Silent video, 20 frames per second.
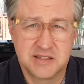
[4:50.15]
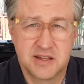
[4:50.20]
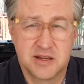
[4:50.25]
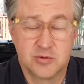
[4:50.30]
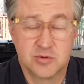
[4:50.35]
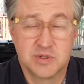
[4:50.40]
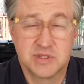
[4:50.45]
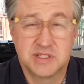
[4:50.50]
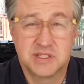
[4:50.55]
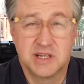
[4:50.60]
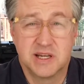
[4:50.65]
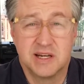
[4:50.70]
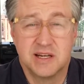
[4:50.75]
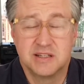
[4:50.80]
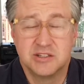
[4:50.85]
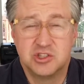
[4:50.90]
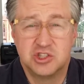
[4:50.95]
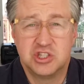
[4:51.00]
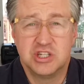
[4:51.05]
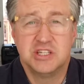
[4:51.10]
There was
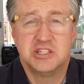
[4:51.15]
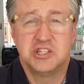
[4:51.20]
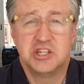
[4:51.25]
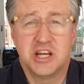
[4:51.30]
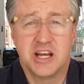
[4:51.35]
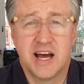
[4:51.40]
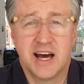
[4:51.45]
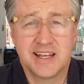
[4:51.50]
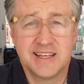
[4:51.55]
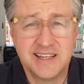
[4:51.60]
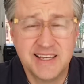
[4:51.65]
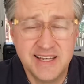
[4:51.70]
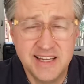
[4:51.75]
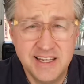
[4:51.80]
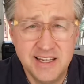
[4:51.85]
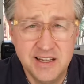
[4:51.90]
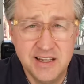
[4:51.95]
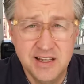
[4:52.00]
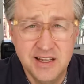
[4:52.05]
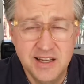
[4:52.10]
Gigi
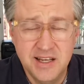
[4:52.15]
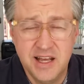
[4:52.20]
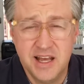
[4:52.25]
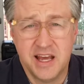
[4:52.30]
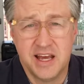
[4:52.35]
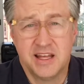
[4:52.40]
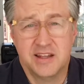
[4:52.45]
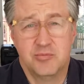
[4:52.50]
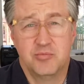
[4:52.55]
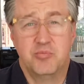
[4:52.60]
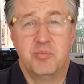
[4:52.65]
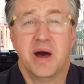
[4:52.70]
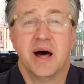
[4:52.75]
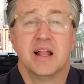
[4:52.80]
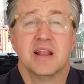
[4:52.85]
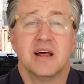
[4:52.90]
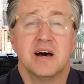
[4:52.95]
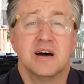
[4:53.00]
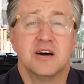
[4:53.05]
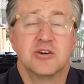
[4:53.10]
Hadid and
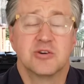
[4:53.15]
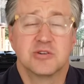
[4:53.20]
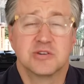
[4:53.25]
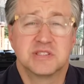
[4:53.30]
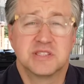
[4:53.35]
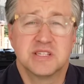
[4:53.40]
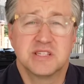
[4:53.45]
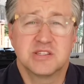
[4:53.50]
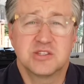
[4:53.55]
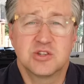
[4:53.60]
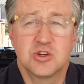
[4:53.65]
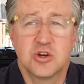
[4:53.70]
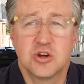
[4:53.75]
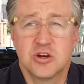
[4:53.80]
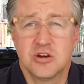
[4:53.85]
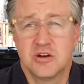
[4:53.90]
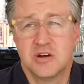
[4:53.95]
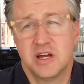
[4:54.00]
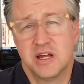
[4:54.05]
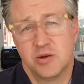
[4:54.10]
Bella, her
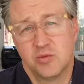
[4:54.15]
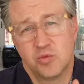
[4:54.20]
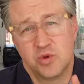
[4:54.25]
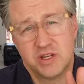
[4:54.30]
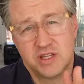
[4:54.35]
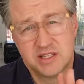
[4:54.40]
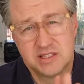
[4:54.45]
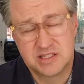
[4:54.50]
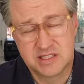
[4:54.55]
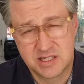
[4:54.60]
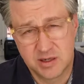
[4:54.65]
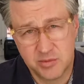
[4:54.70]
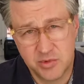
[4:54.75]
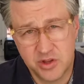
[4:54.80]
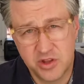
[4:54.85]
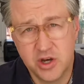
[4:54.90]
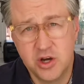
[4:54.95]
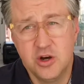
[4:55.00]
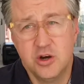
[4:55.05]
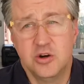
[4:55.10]
sister, and we did some
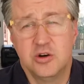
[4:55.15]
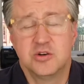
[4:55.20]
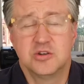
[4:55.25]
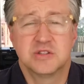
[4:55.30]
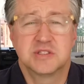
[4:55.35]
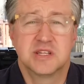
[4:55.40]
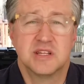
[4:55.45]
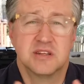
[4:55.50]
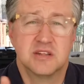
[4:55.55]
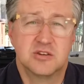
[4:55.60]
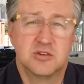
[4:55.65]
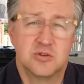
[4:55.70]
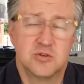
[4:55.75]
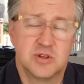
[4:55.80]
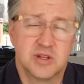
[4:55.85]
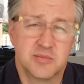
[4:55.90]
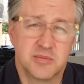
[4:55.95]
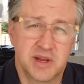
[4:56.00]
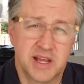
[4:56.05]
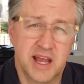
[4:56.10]
of those, and the two
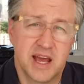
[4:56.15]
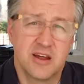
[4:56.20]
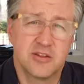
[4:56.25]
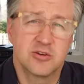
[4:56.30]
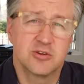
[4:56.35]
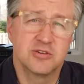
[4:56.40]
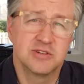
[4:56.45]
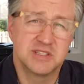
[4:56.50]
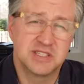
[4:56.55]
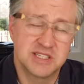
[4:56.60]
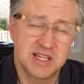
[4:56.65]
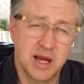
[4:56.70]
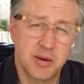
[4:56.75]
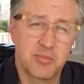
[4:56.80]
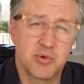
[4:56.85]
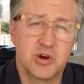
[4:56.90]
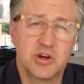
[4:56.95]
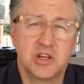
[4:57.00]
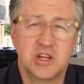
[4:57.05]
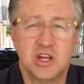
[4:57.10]
of them together and
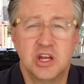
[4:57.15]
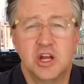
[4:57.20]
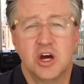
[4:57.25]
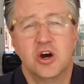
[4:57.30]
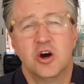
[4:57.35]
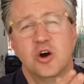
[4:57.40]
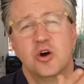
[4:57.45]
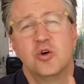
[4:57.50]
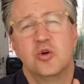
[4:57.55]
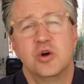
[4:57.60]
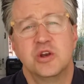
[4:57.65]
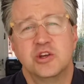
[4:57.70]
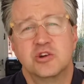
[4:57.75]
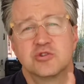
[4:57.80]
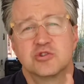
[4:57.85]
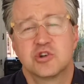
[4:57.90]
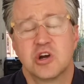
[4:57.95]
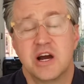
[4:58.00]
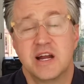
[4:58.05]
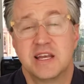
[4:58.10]
separate, and
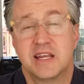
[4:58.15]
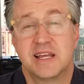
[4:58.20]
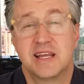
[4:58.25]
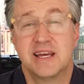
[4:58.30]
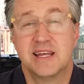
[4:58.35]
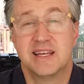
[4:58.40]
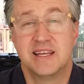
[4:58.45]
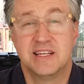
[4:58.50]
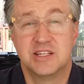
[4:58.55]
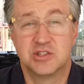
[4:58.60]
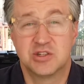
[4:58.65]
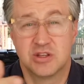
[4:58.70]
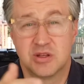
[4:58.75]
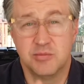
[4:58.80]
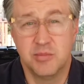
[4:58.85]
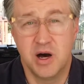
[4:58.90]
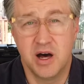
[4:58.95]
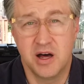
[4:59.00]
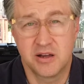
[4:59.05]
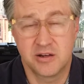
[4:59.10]
you're trying to get each of the
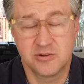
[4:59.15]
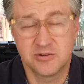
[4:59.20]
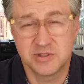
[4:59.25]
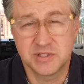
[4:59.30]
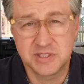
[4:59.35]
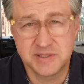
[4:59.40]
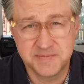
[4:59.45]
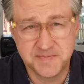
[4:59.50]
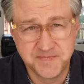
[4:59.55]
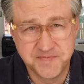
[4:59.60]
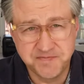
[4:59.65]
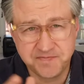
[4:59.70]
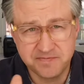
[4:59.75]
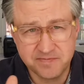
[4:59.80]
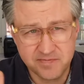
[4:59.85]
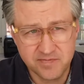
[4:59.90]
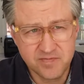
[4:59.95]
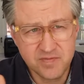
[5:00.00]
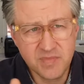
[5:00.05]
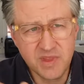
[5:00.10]
models
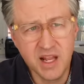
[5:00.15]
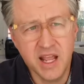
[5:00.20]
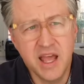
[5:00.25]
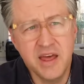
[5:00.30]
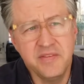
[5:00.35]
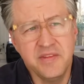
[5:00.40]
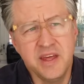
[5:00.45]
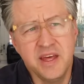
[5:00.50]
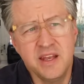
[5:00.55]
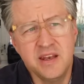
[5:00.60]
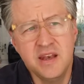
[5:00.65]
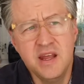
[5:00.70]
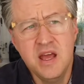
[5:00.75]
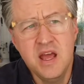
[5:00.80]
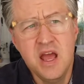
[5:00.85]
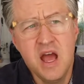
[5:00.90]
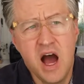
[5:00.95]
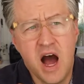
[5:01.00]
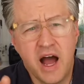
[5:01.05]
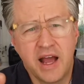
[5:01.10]
And then
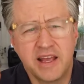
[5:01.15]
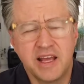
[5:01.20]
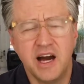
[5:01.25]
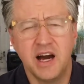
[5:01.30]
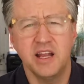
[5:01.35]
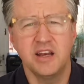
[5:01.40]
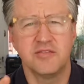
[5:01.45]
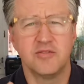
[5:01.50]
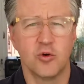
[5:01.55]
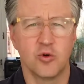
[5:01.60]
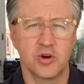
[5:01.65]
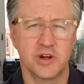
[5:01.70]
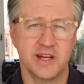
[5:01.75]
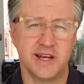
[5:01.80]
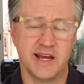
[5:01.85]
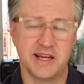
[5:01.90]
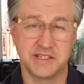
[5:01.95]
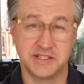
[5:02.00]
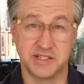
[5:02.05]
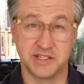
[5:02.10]
I kind of
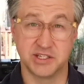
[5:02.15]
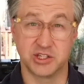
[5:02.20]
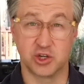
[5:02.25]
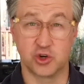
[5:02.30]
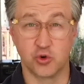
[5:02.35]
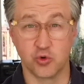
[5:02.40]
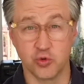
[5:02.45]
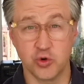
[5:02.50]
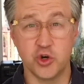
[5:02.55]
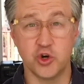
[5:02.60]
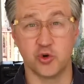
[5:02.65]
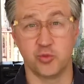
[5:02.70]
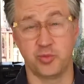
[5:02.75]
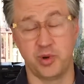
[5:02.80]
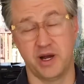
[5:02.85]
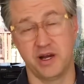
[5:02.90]
organized this group.